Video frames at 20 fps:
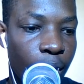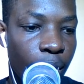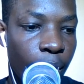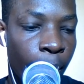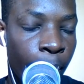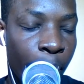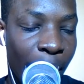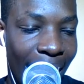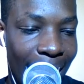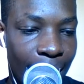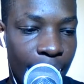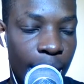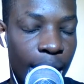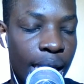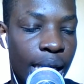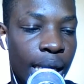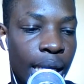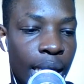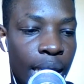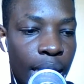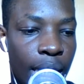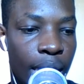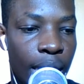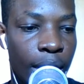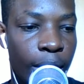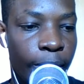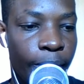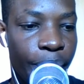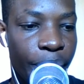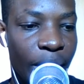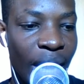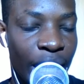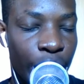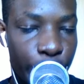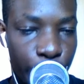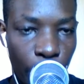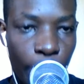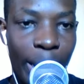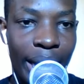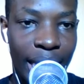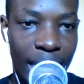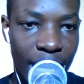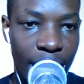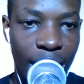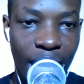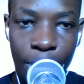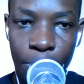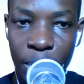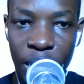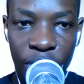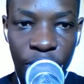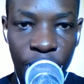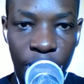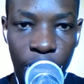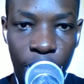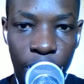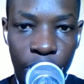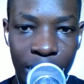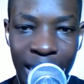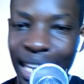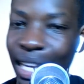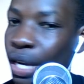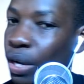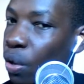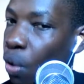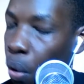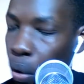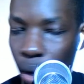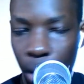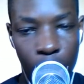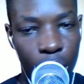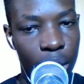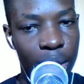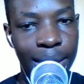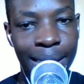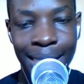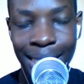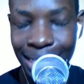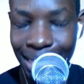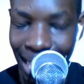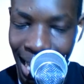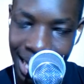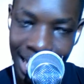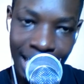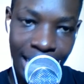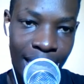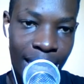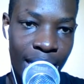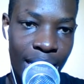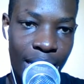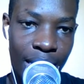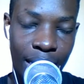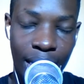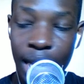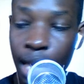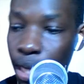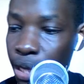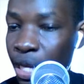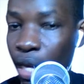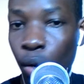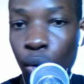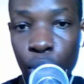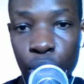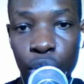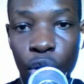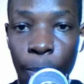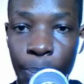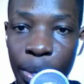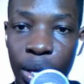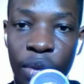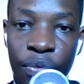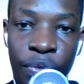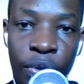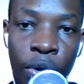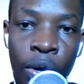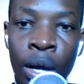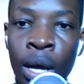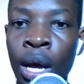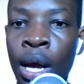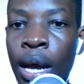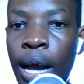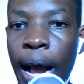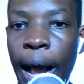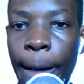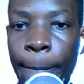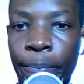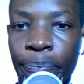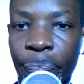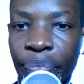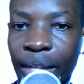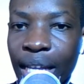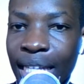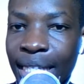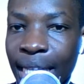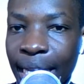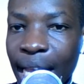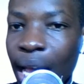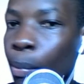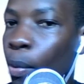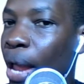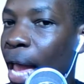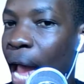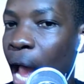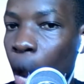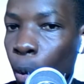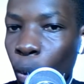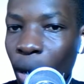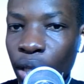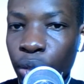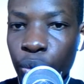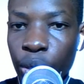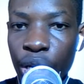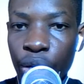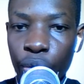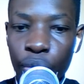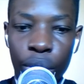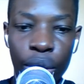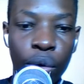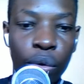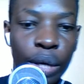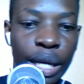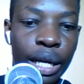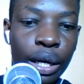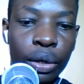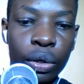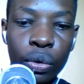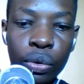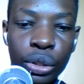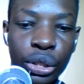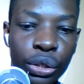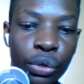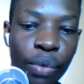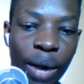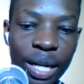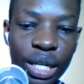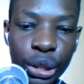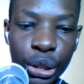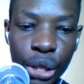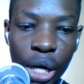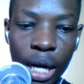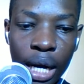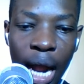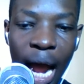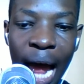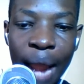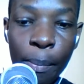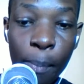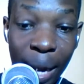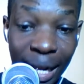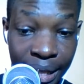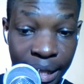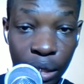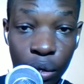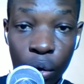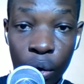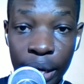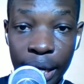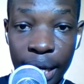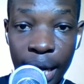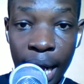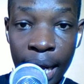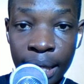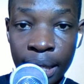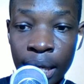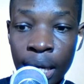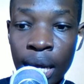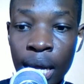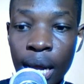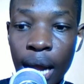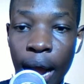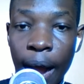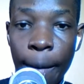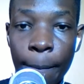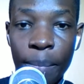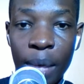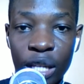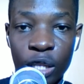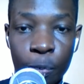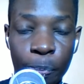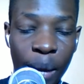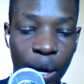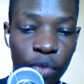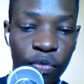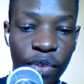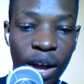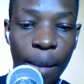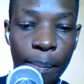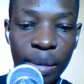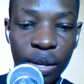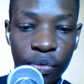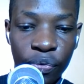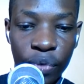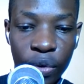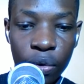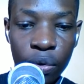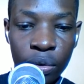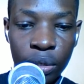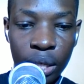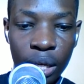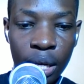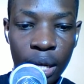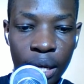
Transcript: Barkley and Joe McGinn in that midfield, they look stunning. L they look so beautiful. Um, it's a game where I want to, in you know, include Granit Xhaka and Martin Odegaard um, as part of our midfield.